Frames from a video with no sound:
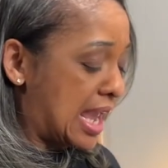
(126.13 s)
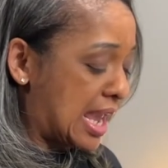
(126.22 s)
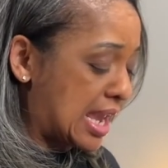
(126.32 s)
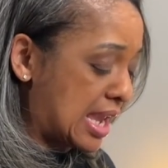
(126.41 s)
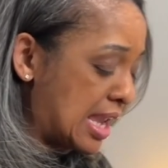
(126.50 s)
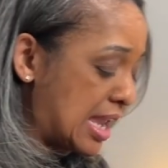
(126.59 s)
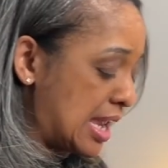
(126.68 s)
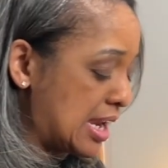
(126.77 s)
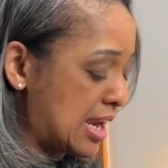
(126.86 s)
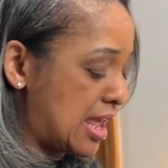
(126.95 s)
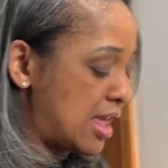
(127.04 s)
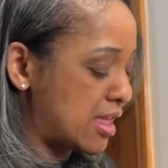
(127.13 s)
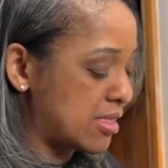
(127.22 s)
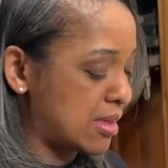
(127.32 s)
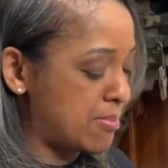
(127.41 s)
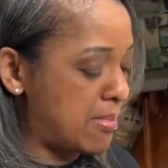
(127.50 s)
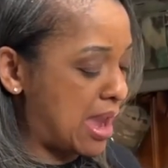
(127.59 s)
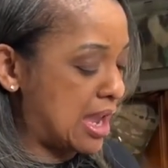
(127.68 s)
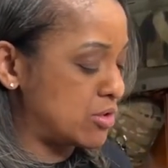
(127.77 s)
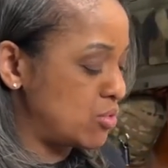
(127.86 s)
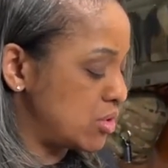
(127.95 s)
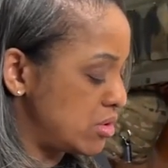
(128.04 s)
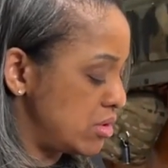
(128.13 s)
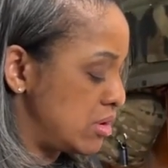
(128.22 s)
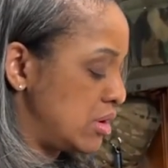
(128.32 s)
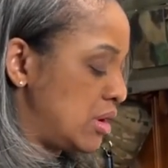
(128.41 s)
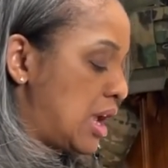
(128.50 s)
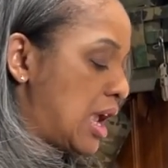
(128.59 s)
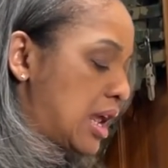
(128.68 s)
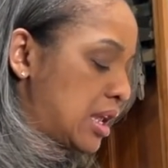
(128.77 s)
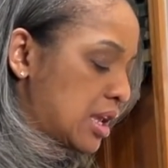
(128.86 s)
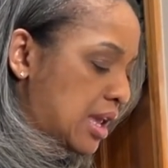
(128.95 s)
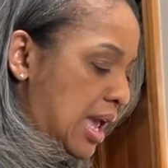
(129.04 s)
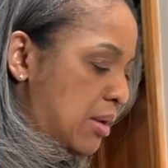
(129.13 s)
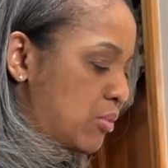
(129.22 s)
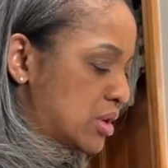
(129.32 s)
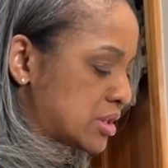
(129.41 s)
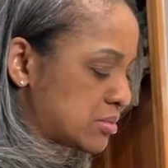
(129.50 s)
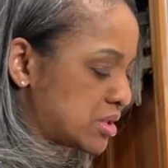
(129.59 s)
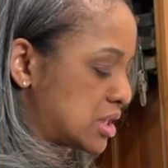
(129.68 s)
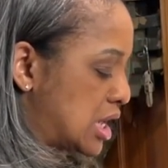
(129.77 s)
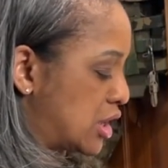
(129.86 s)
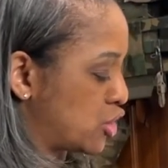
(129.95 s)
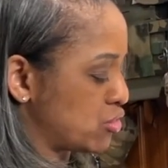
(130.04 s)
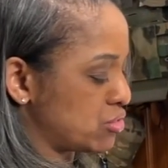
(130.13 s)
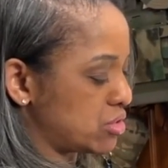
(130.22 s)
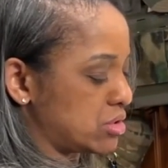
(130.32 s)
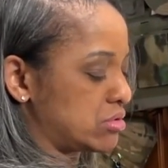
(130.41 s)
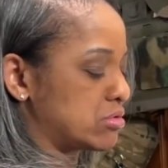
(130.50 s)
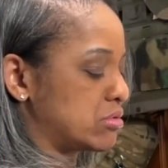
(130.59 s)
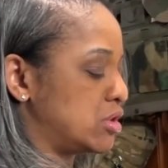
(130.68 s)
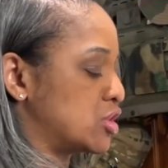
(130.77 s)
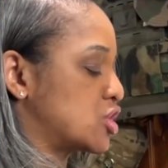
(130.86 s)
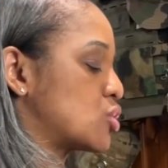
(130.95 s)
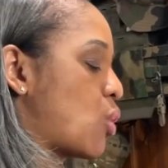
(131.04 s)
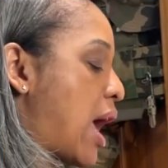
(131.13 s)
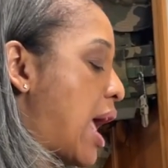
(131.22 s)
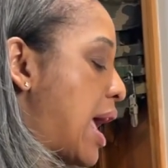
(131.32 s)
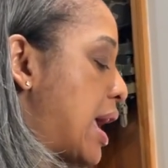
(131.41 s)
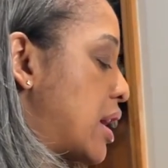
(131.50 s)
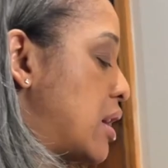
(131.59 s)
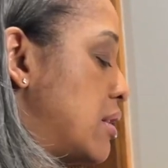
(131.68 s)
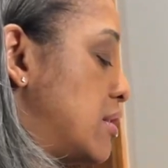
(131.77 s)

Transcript: In the manual, and it came with some stickers, little swag.